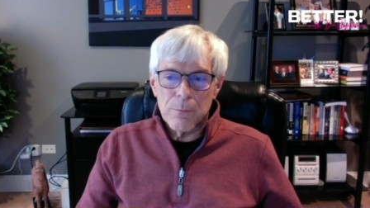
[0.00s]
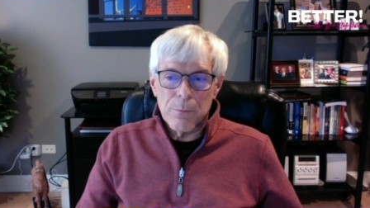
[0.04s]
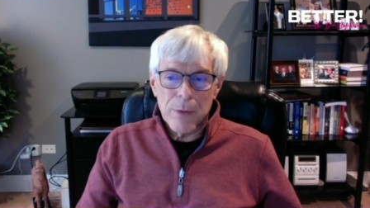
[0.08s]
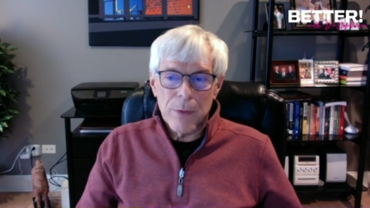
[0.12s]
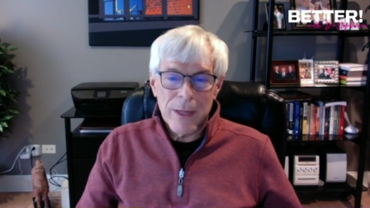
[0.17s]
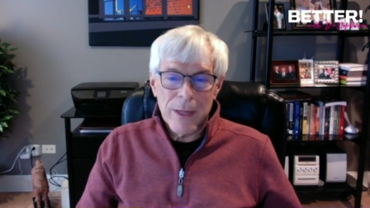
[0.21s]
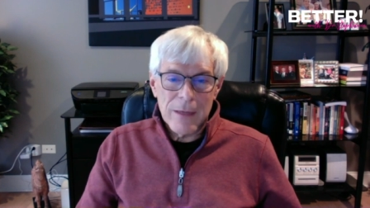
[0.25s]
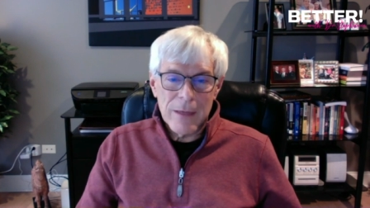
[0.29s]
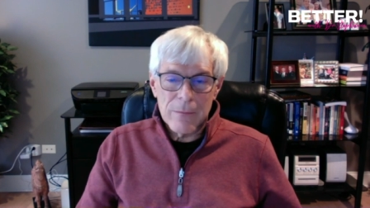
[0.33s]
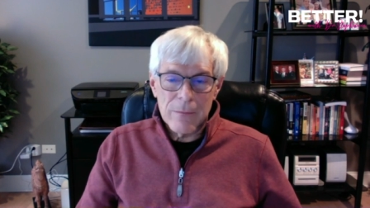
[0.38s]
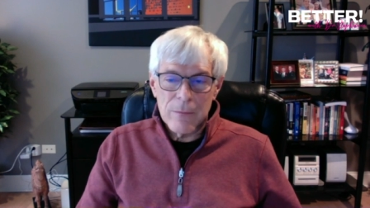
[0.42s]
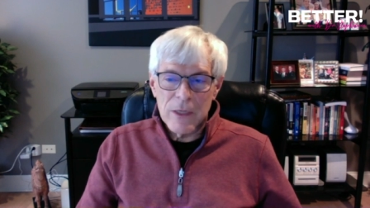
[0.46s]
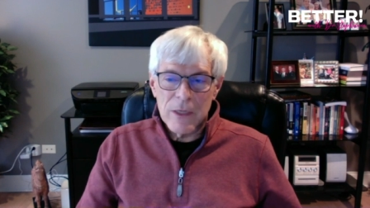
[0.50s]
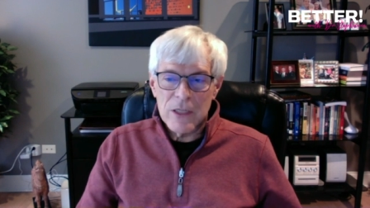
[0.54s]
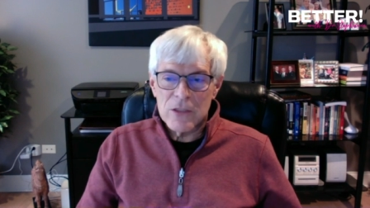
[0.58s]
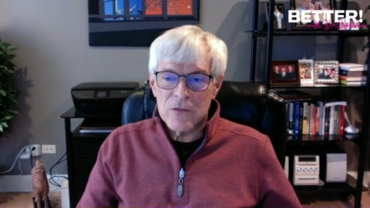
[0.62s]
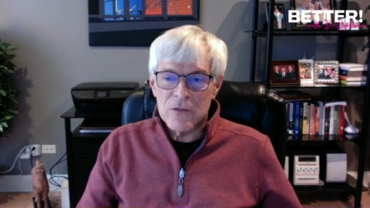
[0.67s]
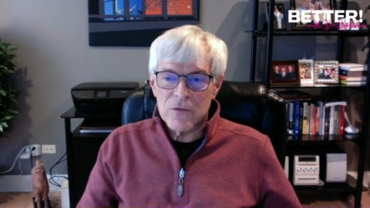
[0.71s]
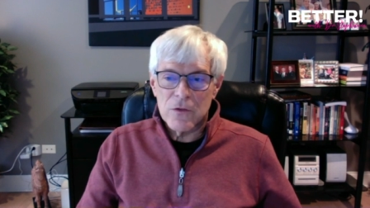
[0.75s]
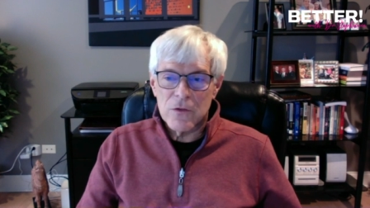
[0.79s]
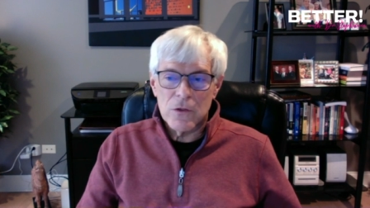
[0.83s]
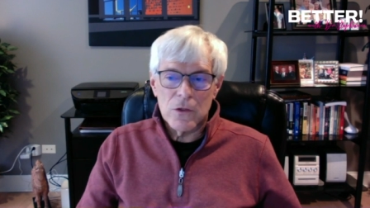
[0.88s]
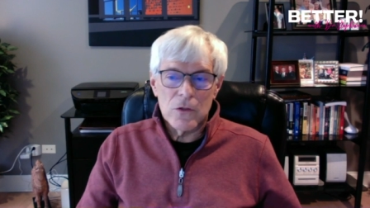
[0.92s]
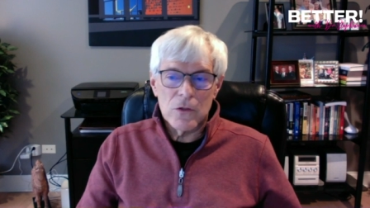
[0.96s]

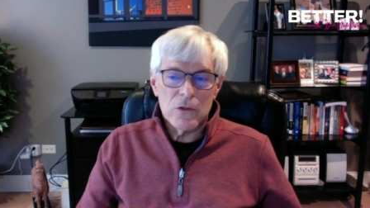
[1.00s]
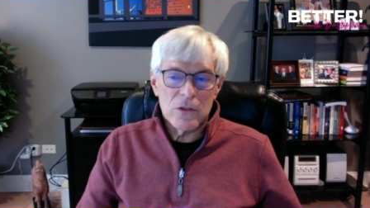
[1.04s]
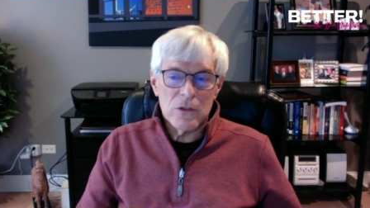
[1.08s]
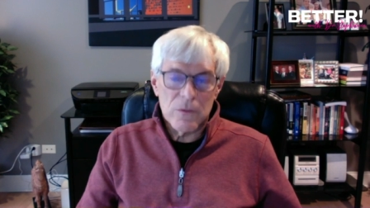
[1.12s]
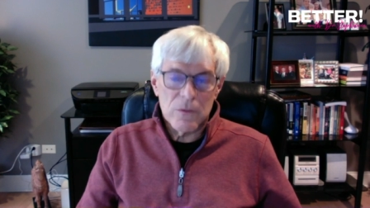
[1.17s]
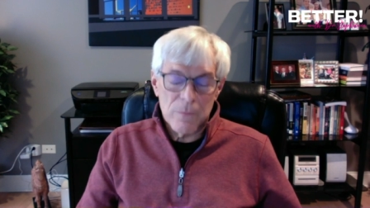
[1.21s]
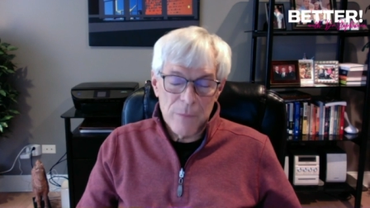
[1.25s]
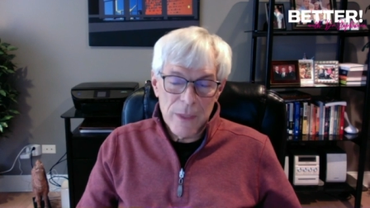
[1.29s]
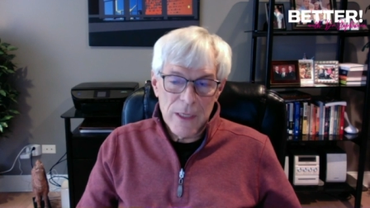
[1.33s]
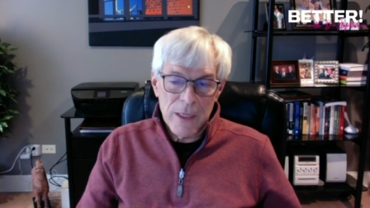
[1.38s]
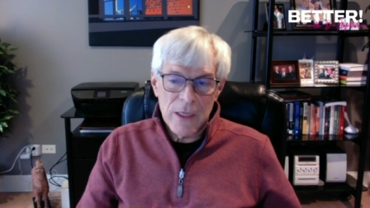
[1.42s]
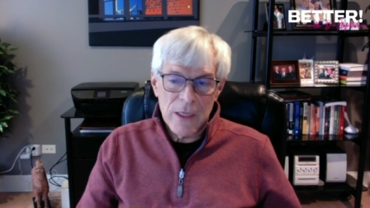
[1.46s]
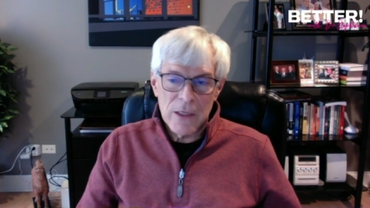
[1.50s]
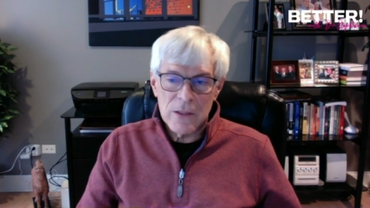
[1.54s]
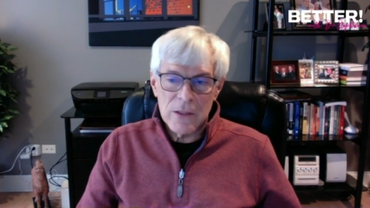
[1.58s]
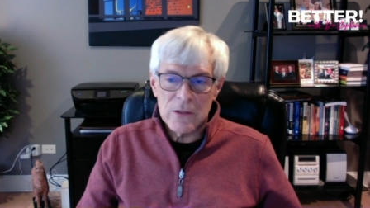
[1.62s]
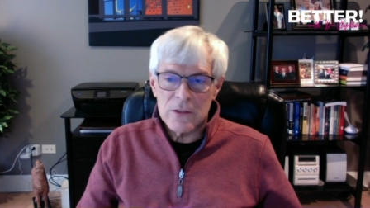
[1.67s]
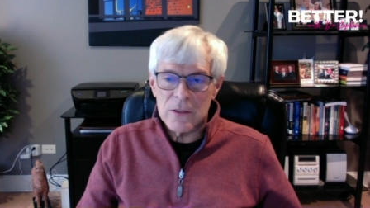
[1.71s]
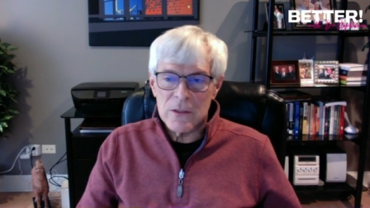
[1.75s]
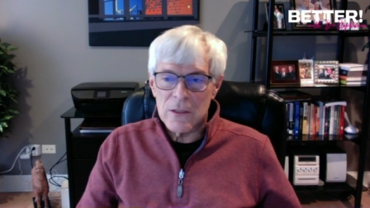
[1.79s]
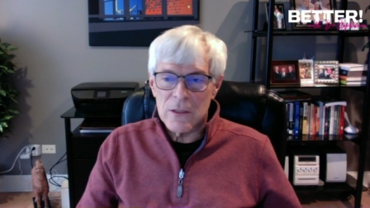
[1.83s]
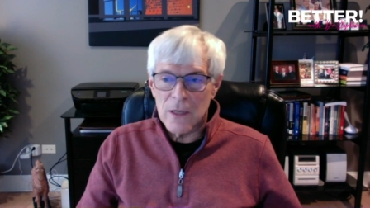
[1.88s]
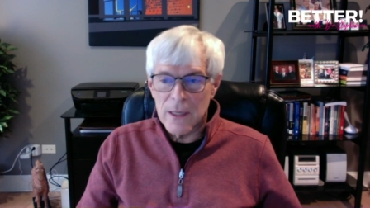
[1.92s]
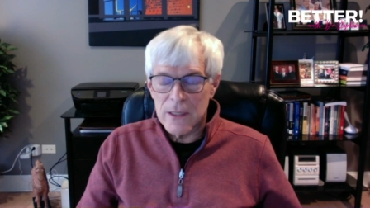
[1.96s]
plant-based foods of
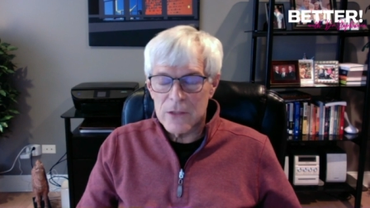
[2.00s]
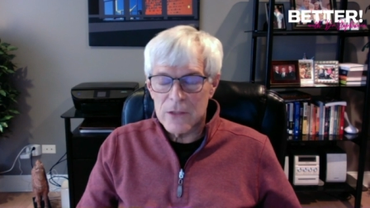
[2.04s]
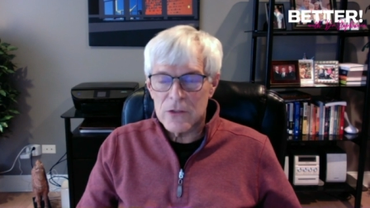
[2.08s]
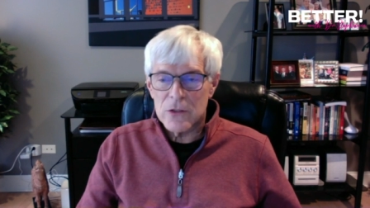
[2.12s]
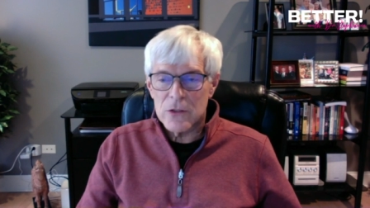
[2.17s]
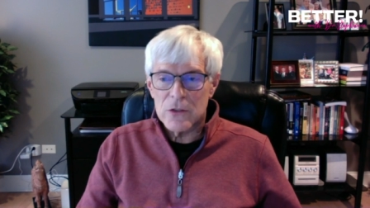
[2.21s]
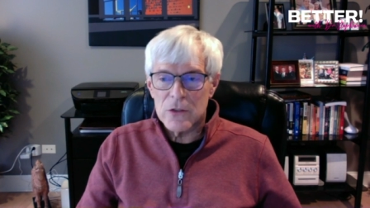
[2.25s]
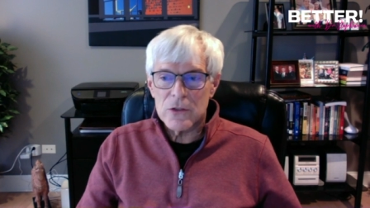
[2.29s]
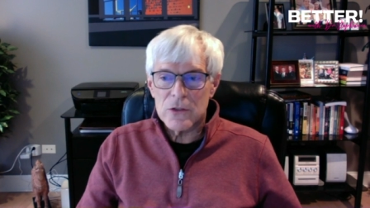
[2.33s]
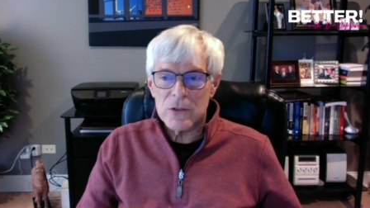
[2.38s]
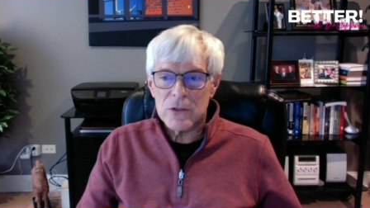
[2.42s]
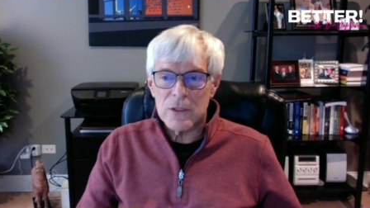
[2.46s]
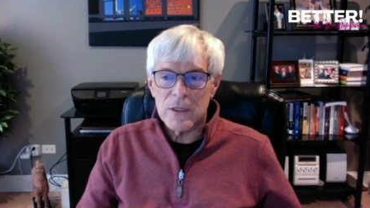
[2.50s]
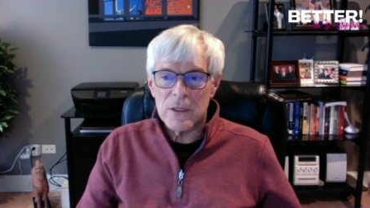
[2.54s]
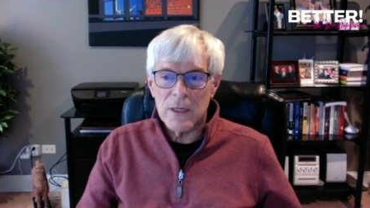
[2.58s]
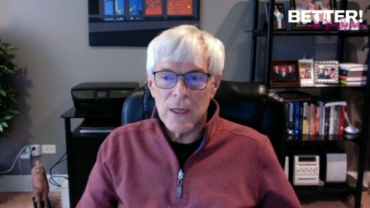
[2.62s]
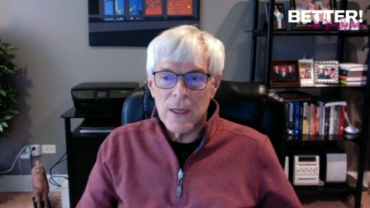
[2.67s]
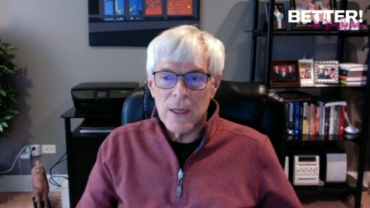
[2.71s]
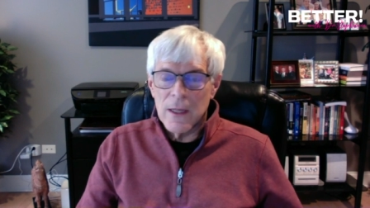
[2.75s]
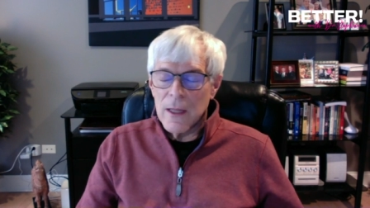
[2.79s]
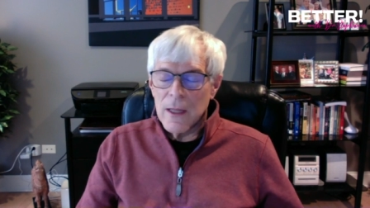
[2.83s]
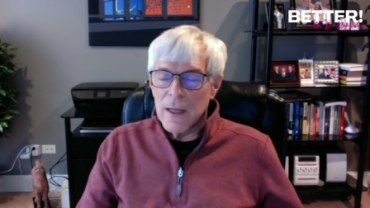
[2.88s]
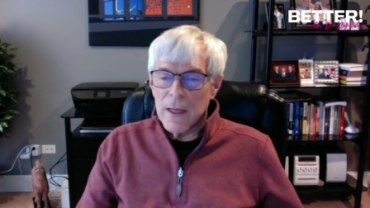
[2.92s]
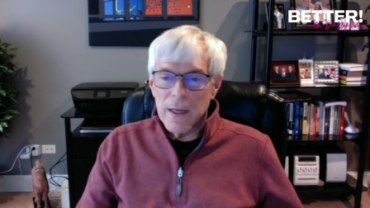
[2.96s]
beans and lentils and